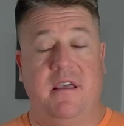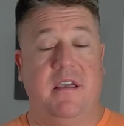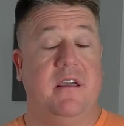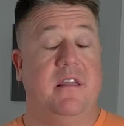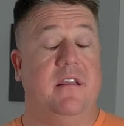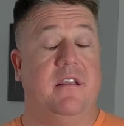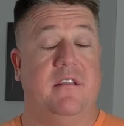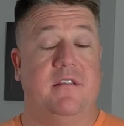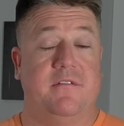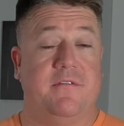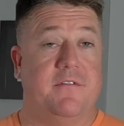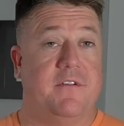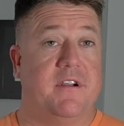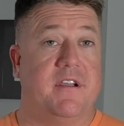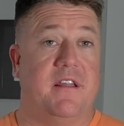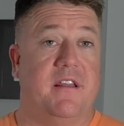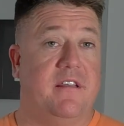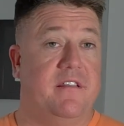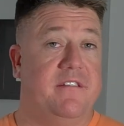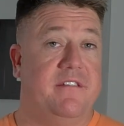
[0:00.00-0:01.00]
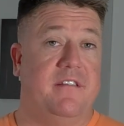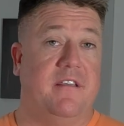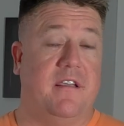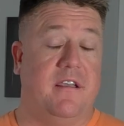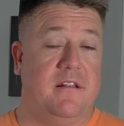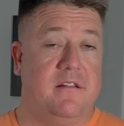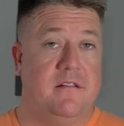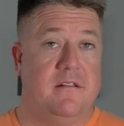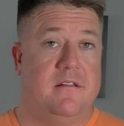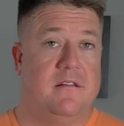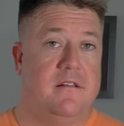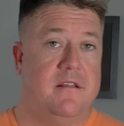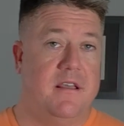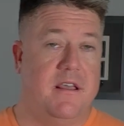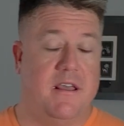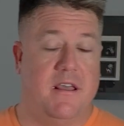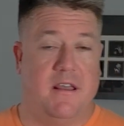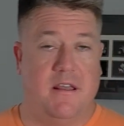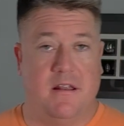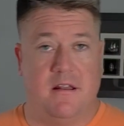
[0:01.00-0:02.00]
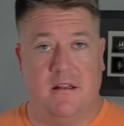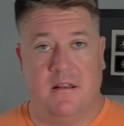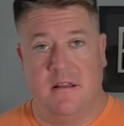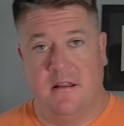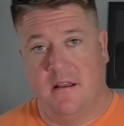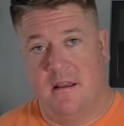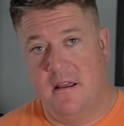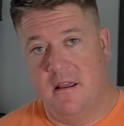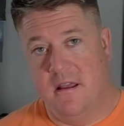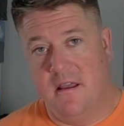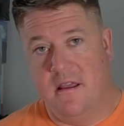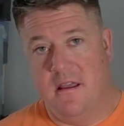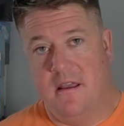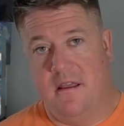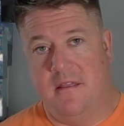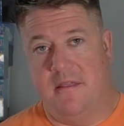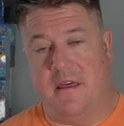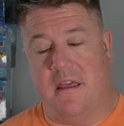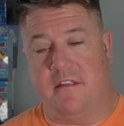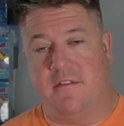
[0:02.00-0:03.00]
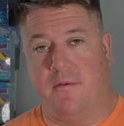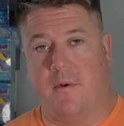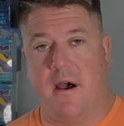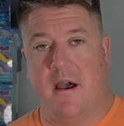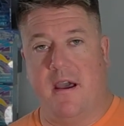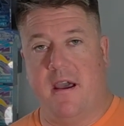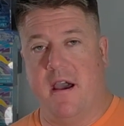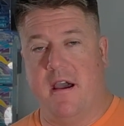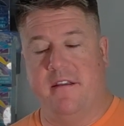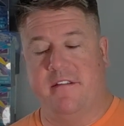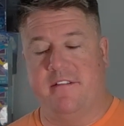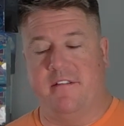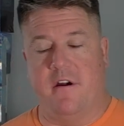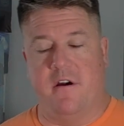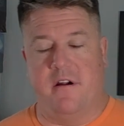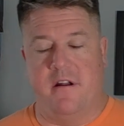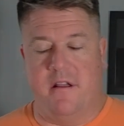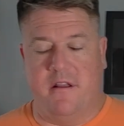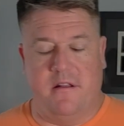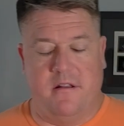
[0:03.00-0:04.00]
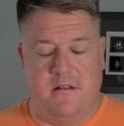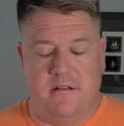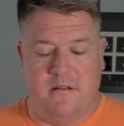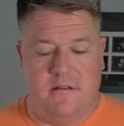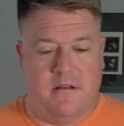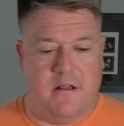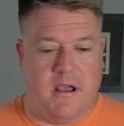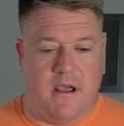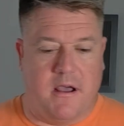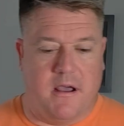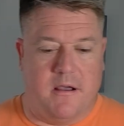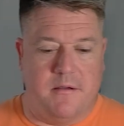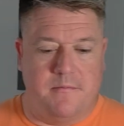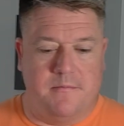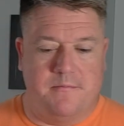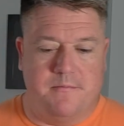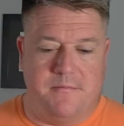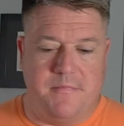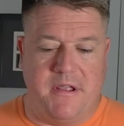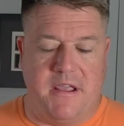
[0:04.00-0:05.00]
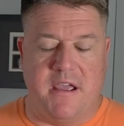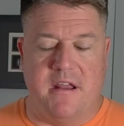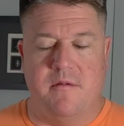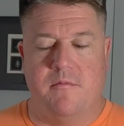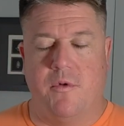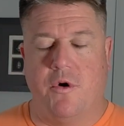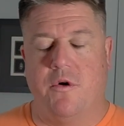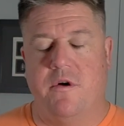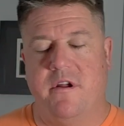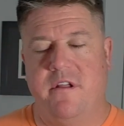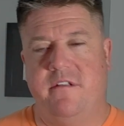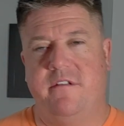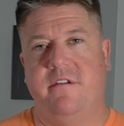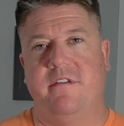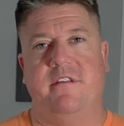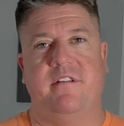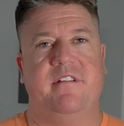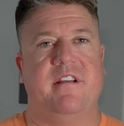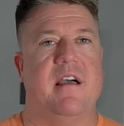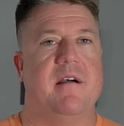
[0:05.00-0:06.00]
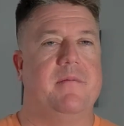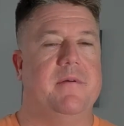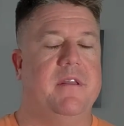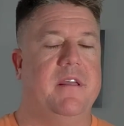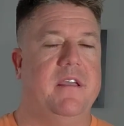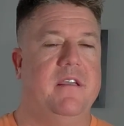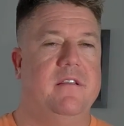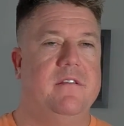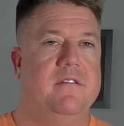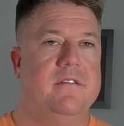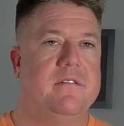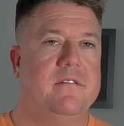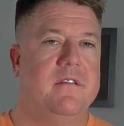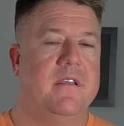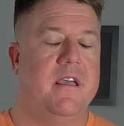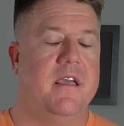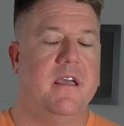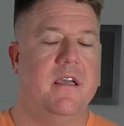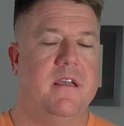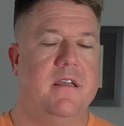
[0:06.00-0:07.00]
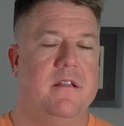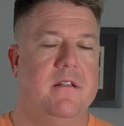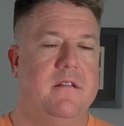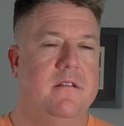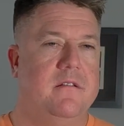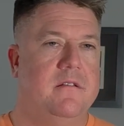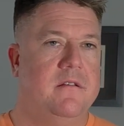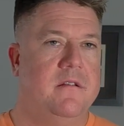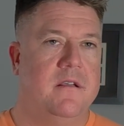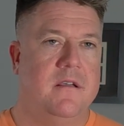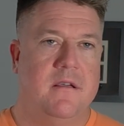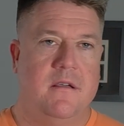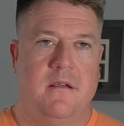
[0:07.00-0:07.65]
it is freaking insane. And that's why I started getting more into the Japanese. And